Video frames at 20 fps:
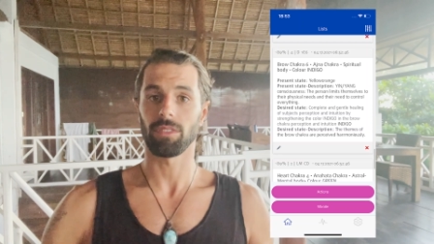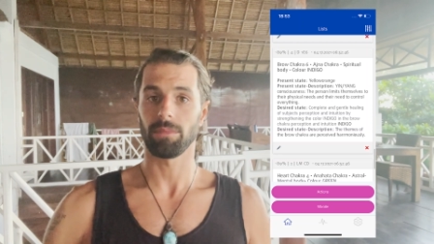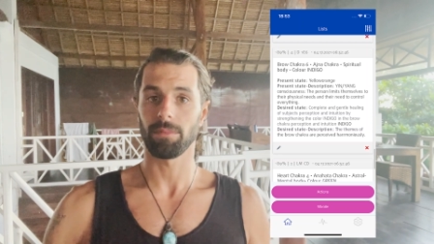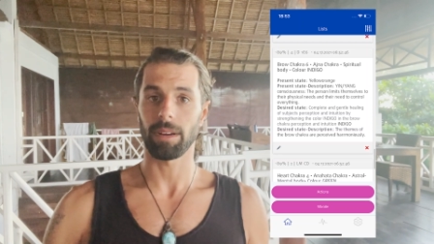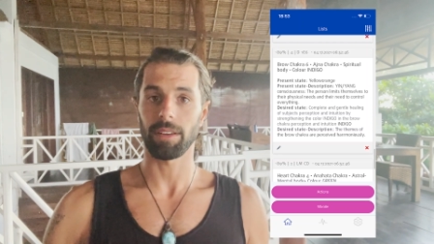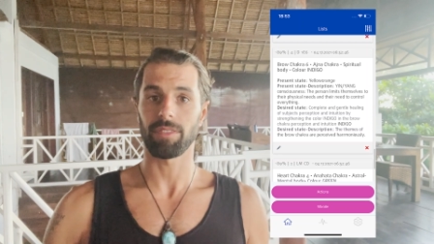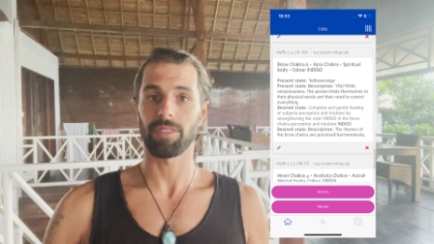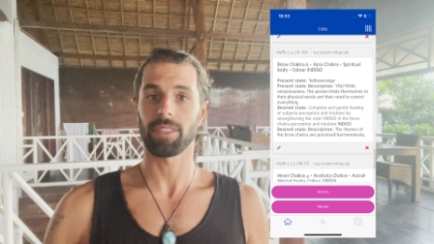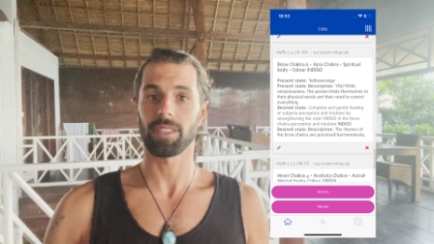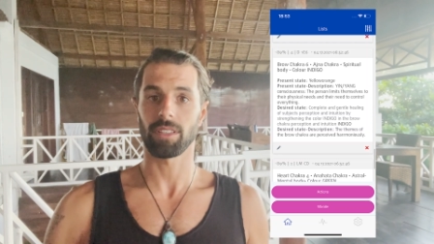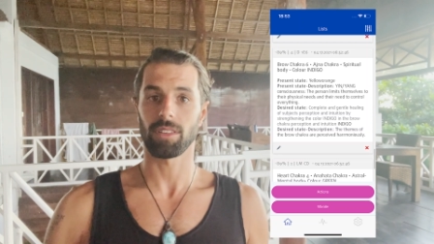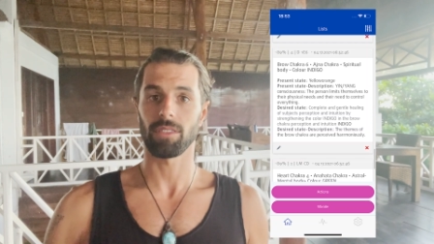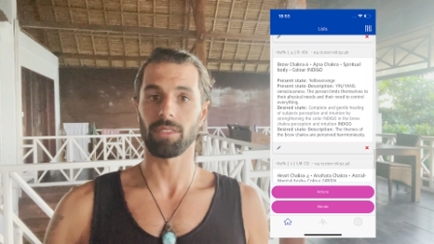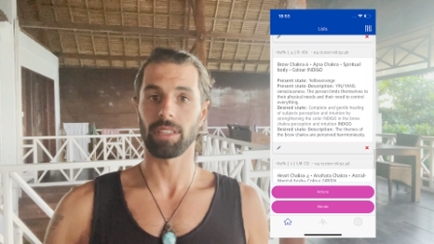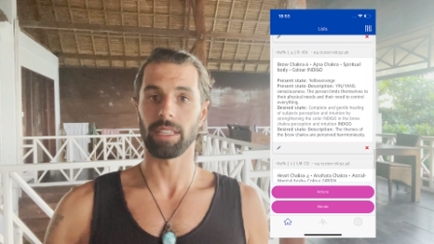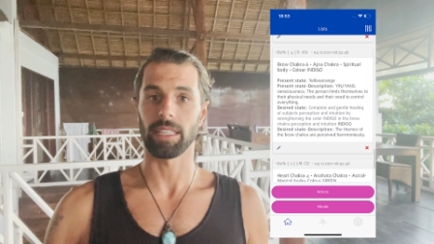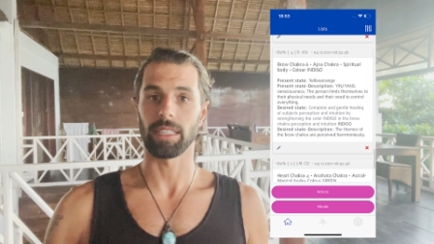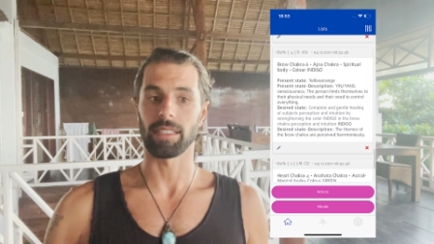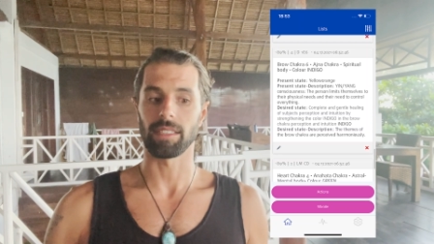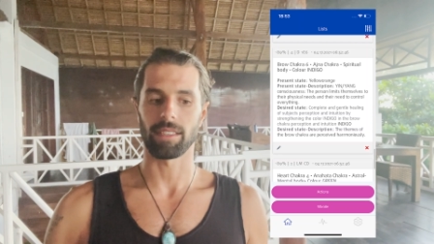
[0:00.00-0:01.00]
my physical
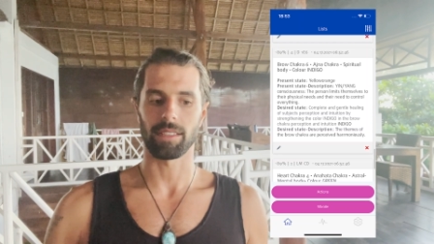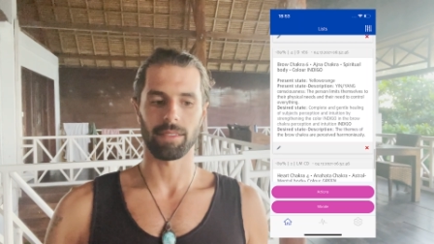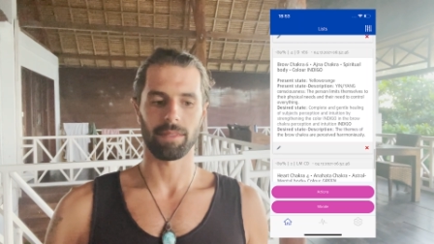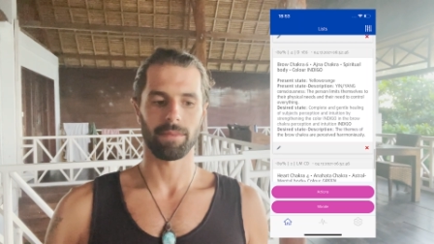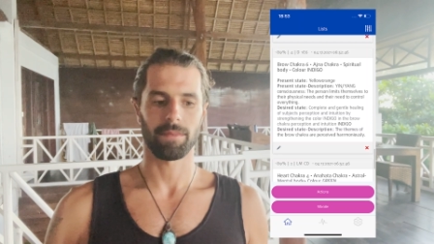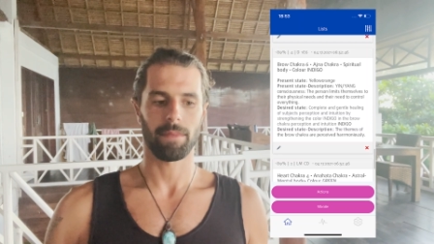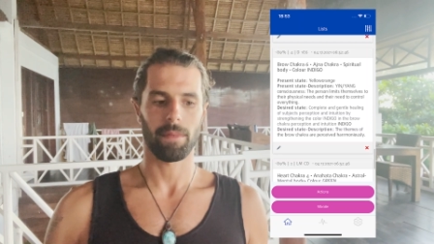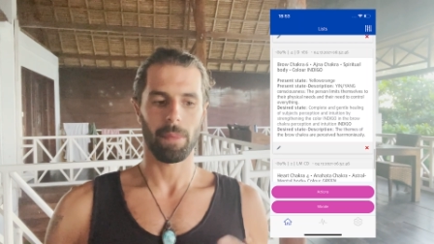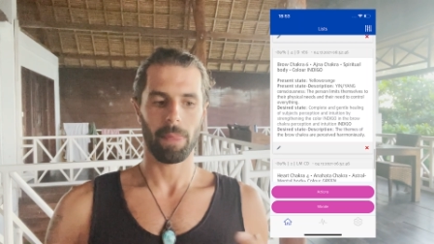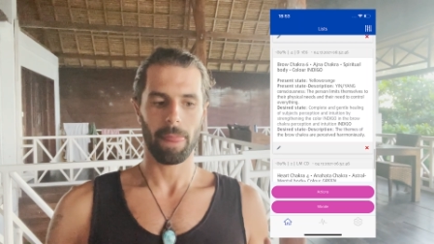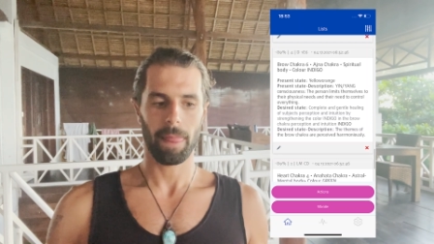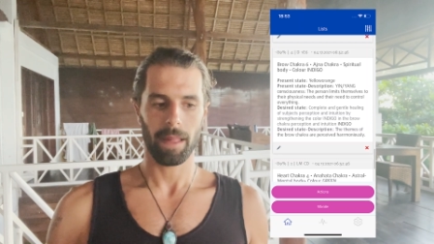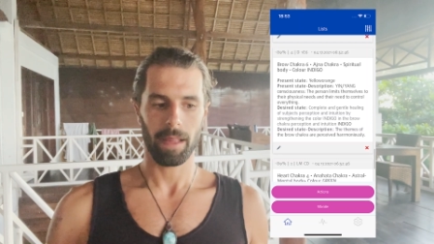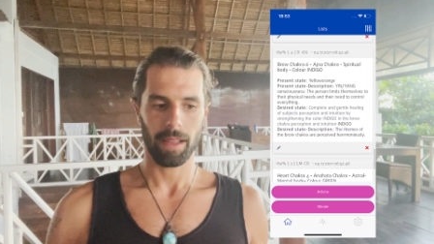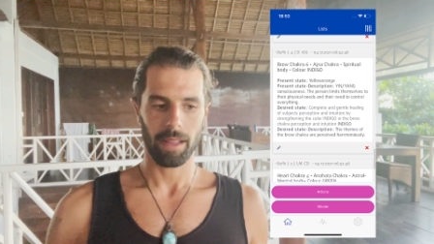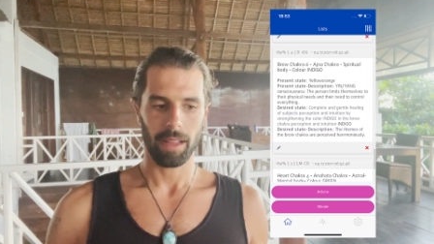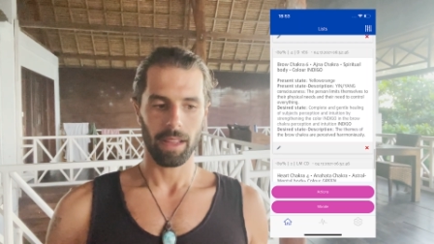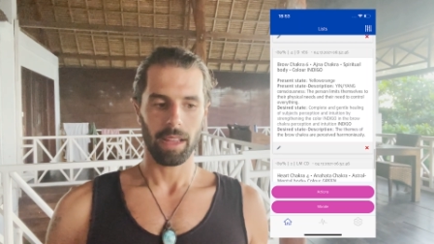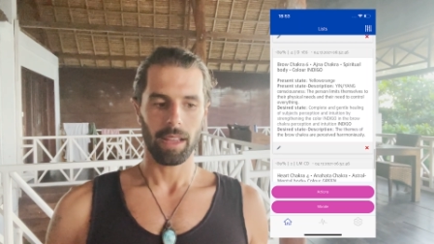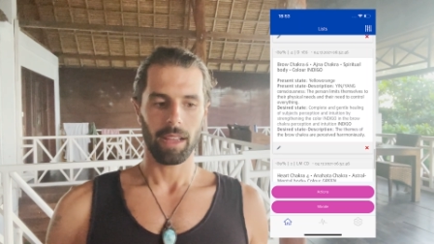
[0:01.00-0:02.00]
needs.
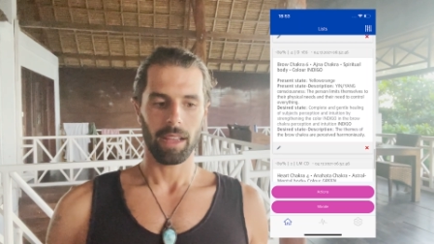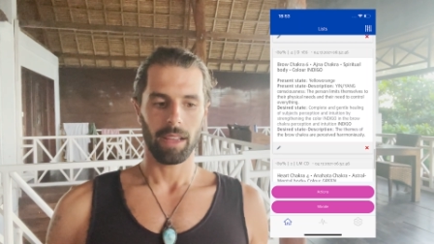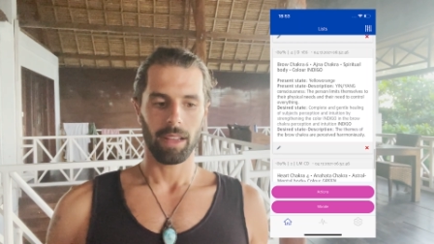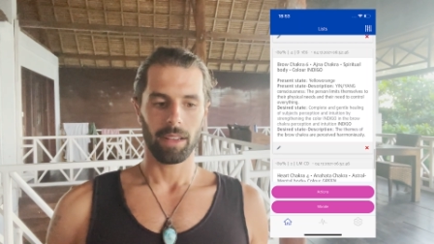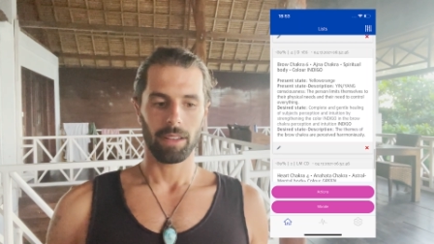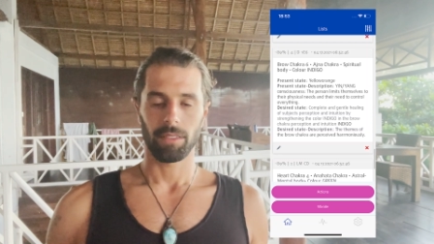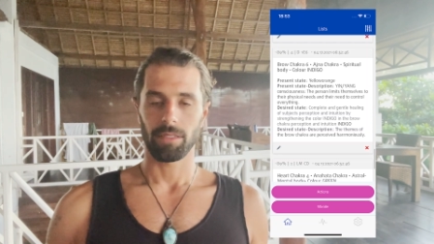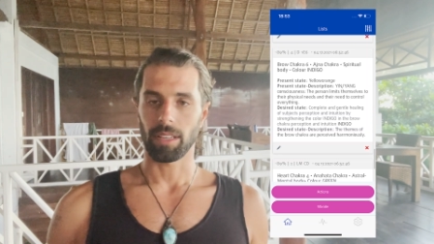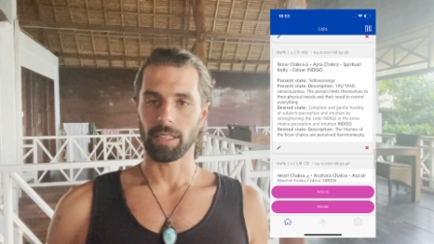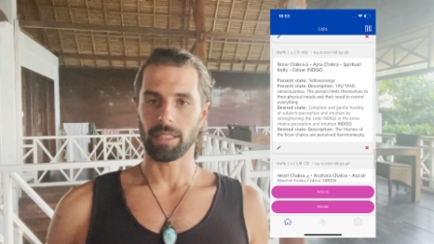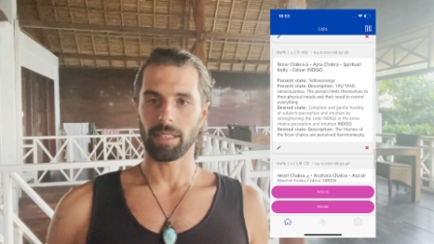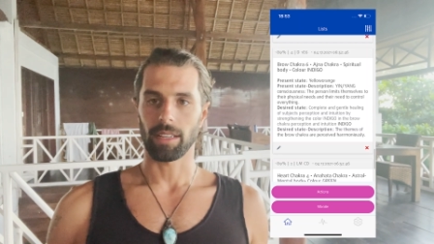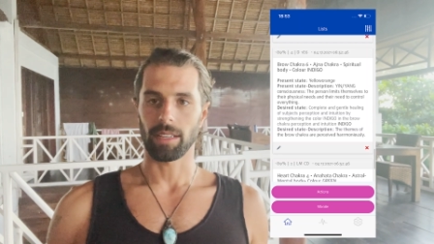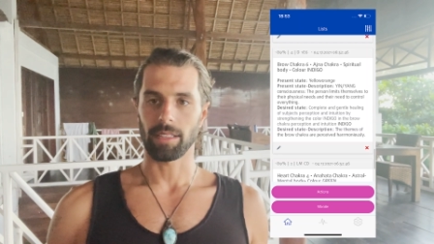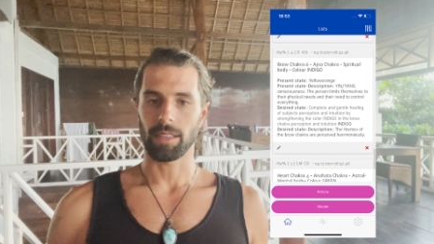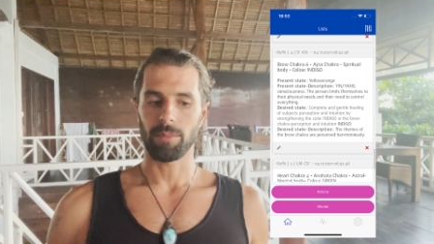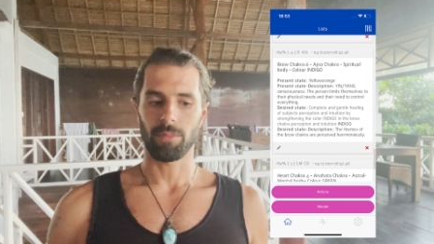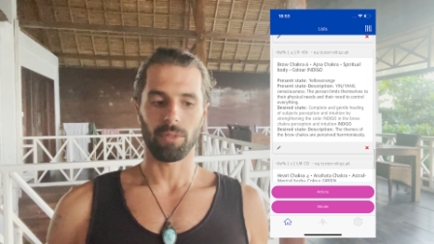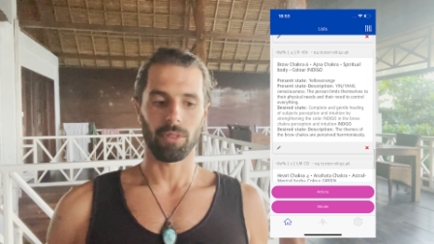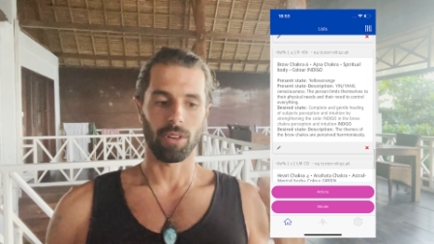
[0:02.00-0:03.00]
That's an
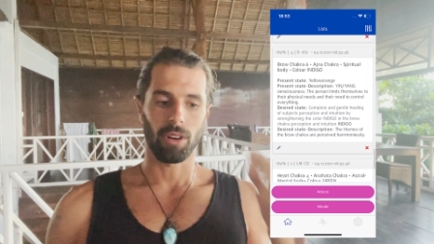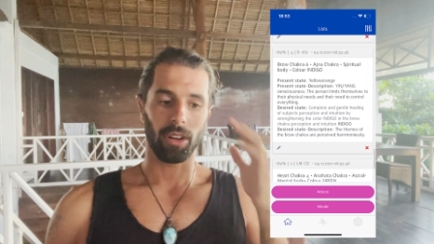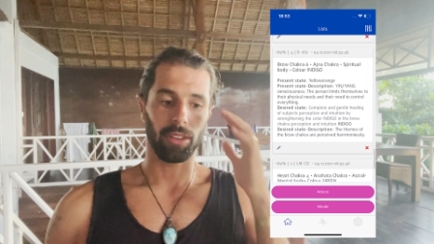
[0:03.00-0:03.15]
example.